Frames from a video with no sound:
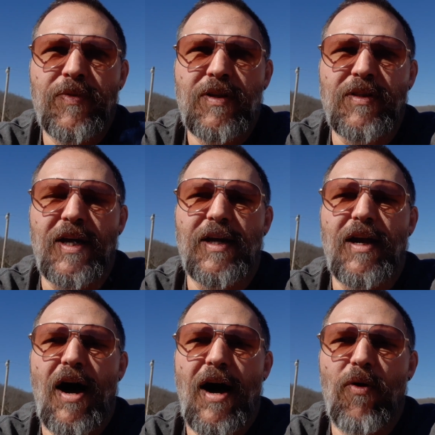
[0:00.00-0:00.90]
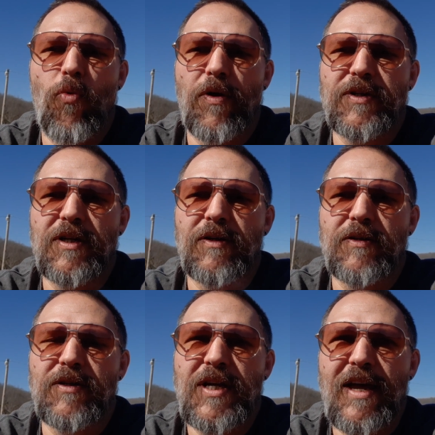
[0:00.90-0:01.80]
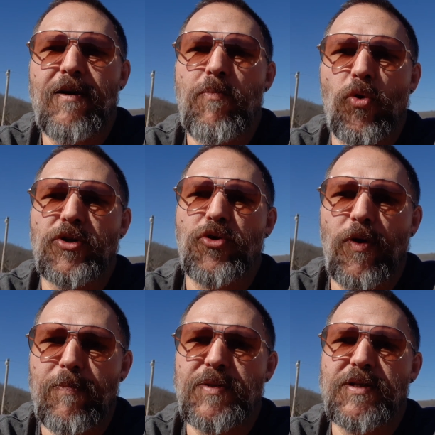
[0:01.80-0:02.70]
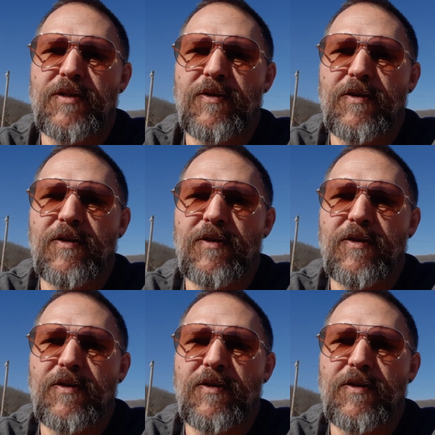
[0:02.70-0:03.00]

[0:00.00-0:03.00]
that I want to take more trips